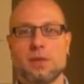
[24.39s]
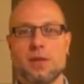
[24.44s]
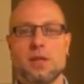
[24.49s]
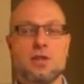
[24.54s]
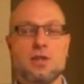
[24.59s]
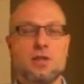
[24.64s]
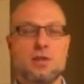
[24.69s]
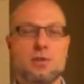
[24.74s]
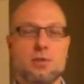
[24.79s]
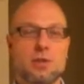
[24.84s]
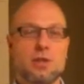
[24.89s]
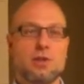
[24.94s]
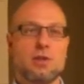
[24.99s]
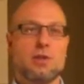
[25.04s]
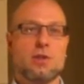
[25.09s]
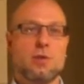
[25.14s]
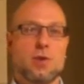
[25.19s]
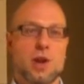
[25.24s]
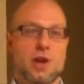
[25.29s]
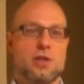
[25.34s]
This is a really
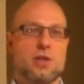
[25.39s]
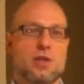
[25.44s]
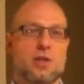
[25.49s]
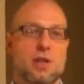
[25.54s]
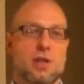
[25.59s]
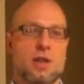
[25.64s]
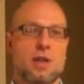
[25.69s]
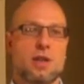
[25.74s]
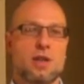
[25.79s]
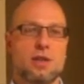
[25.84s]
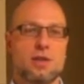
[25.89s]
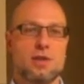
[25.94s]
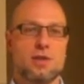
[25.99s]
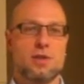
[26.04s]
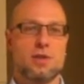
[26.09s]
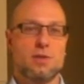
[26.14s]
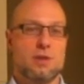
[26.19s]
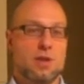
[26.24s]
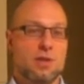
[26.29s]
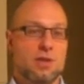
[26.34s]
good question, and I think there's
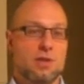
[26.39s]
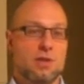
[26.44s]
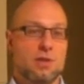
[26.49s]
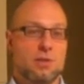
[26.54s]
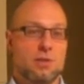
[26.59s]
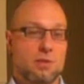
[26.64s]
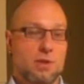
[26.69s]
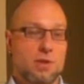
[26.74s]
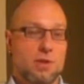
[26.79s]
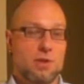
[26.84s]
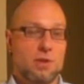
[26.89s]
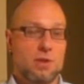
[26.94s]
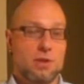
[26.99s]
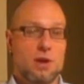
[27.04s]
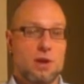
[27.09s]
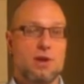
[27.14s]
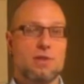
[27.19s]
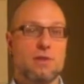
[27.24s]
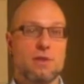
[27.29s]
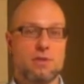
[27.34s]
a question where there's a
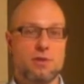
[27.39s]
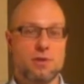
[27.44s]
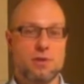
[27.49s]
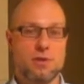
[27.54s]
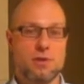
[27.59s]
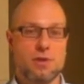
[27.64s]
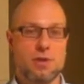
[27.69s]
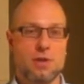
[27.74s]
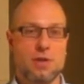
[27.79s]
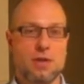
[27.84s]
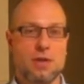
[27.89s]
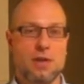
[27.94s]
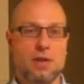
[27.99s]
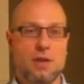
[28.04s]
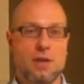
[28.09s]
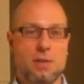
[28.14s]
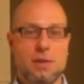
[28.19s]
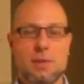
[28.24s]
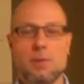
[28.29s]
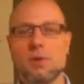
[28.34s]
lot of confusion.
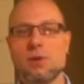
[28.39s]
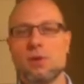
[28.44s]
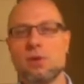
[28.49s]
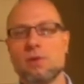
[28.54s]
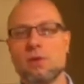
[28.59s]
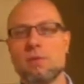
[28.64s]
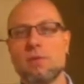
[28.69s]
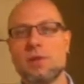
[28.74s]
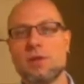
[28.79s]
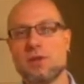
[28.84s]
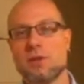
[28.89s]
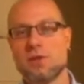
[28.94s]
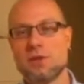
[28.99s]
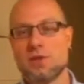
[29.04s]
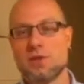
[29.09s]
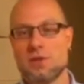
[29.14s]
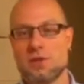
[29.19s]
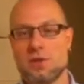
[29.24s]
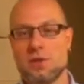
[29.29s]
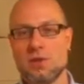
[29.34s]
People who have been into
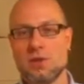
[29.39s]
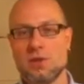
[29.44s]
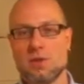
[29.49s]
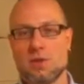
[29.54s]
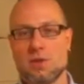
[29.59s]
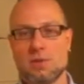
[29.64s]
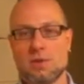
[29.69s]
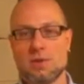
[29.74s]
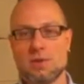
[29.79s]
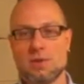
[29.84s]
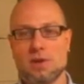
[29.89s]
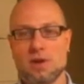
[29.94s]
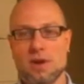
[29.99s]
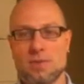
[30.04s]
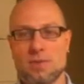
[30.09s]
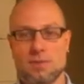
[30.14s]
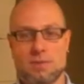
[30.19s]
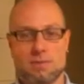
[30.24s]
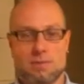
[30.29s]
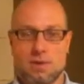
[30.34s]
the studio a number of
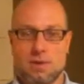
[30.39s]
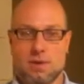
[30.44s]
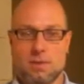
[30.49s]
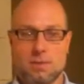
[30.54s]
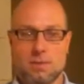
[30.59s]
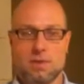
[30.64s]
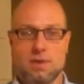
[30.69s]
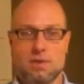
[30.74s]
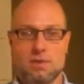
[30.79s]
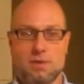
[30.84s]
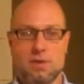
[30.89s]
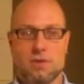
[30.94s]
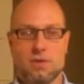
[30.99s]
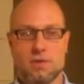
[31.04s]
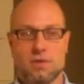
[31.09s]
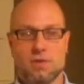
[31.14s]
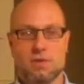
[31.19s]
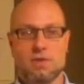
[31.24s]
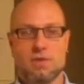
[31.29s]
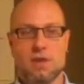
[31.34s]
times probably have
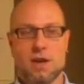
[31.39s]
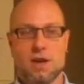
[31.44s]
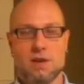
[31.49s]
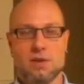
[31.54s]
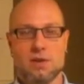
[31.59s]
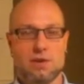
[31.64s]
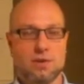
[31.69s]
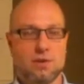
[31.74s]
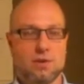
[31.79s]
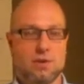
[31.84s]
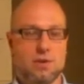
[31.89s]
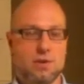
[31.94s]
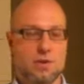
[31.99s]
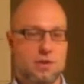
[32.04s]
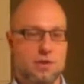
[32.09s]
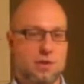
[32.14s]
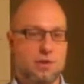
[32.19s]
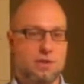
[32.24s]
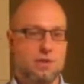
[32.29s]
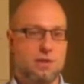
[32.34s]
noticed the fact that there's all
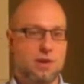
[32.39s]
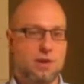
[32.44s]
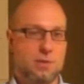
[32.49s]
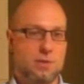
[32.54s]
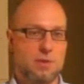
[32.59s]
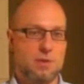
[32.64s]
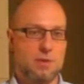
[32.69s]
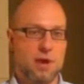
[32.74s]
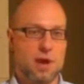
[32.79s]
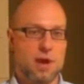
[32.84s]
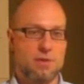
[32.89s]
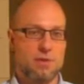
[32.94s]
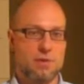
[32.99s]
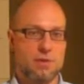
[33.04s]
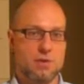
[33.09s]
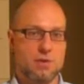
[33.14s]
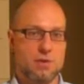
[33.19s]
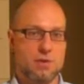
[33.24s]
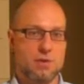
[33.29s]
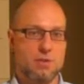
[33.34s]
these different types of
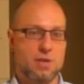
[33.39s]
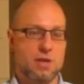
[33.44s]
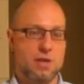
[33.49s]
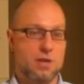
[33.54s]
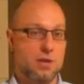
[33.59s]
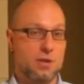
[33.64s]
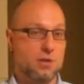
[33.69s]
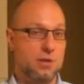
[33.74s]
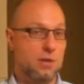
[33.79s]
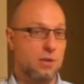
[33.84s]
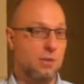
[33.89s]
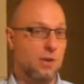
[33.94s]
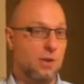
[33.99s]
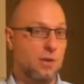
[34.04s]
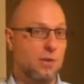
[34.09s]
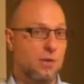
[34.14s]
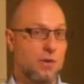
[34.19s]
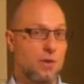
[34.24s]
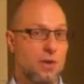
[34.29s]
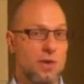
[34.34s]
microphones that are being used to
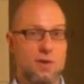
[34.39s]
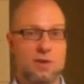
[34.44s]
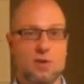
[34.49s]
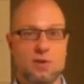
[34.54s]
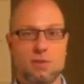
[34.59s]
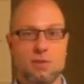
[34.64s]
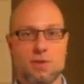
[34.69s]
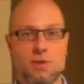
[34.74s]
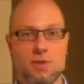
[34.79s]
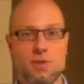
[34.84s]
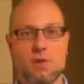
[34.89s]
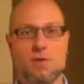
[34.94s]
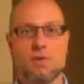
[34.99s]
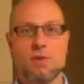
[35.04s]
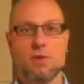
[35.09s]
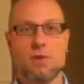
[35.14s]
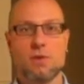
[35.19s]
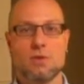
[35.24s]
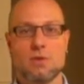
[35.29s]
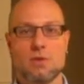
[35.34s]
record their instruments and their
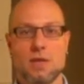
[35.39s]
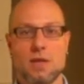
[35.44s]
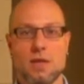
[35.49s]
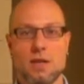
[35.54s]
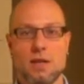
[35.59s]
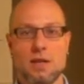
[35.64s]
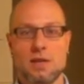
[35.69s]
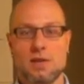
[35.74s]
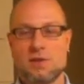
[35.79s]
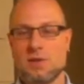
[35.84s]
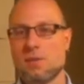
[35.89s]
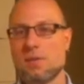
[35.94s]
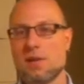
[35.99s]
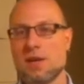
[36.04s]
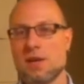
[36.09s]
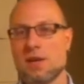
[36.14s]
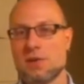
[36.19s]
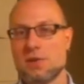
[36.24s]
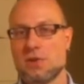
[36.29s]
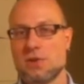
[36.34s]
vocals. In some
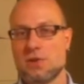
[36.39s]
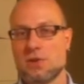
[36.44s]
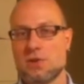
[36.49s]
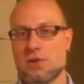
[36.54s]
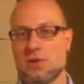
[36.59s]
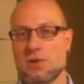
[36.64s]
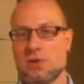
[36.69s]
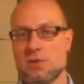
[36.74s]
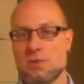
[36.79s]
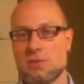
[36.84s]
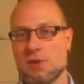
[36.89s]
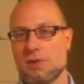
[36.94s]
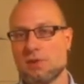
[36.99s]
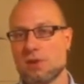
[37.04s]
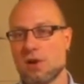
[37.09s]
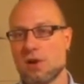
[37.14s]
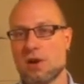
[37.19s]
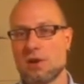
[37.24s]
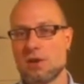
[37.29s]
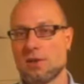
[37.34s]
cases, engineers may have
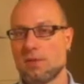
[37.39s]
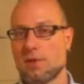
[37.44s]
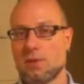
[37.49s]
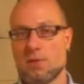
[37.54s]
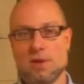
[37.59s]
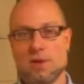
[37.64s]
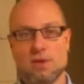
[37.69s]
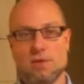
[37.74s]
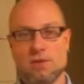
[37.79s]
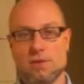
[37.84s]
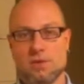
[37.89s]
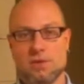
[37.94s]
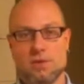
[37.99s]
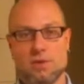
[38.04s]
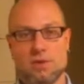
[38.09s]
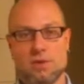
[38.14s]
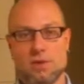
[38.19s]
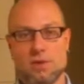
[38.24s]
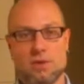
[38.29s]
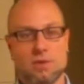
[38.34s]
talked about
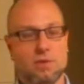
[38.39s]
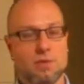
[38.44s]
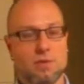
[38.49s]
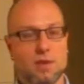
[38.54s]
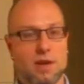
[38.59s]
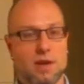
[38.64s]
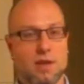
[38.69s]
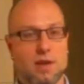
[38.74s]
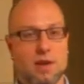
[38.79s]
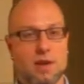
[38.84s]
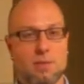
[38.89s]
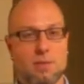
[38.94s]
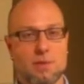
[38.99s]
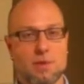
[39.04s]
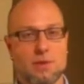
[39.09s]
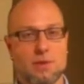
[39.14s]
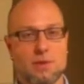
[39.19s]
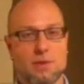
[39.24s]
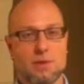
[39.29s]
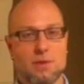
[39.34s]
microphones to you if you've had that
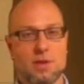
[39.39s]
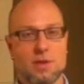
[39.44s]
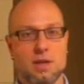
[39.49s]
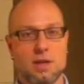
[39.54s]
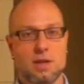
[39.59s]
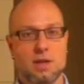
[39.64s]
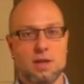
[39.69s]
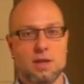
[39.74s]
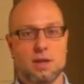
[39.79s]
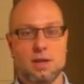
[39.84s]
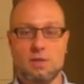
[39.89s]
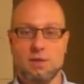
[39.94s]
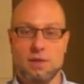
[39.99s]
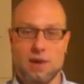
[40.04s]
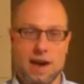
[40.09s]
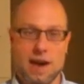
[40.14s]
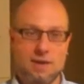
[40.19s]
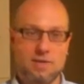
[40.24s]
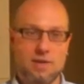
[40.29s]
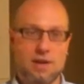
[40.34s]
opportunity. If you
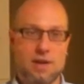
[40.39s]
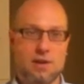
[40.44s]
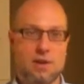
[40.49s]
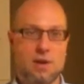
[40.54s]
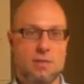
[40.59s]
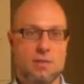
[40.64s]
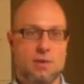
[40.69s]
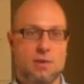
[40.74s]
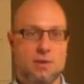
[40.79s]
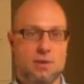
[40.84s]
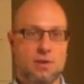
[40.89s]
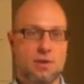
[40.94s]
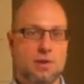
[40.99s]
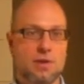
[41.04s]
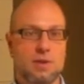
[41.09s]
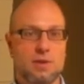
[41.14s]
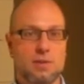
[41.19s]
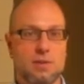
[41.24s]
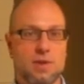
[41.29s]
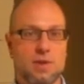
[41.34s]
haven't had an
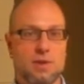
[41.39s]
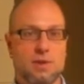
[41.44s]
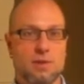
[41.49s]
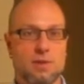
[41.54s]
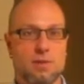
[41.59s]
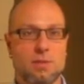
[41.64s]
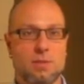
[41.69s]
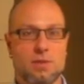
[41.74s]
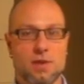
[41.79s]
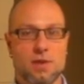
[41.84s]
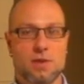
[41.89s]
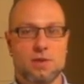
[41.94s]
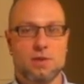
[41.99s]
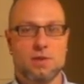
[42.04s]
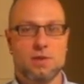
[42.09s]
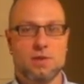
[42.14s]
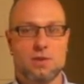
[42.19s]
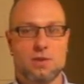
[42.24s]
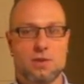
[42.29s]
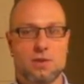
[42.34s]
opportunity to be into a
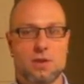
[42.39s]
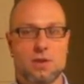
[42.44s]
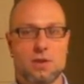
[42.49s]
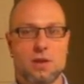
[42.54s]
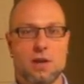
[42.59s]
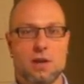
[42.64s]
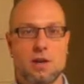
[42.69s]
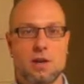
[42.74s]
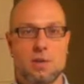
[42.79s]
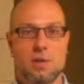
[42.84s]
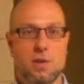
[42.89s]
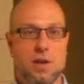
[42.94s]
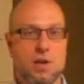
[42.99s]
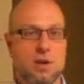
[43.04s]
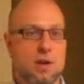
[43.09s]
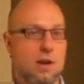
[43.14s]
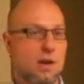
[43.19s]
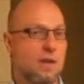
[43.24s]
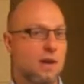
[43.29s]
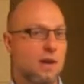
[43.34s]
professional studio, you might
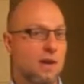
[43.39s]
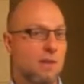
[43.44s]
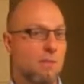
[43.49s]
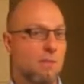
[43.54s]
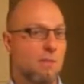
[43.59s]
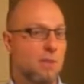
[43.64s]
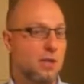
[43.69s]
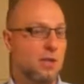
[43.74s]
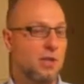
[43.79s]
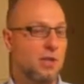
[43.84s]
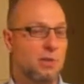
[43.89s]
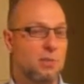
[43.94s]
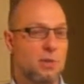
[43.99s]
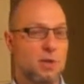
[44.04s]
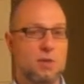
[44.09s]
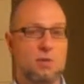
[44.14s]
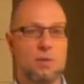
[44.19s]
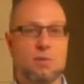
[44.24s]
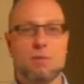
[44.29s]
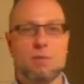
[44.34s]
not have had much
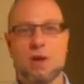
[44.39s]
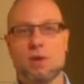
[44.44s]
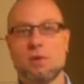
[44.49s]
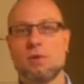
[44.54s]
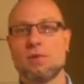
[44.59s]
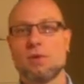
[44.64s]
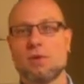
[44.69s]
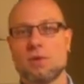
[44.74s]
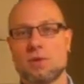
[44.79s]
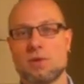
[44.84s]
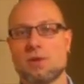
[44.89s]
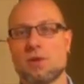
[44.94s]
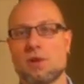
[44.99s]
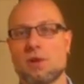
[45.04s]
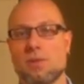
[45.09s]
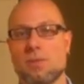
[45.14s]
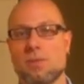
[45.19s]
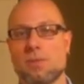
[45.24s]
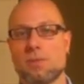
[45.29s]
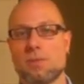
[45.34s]
experience with microphones at all.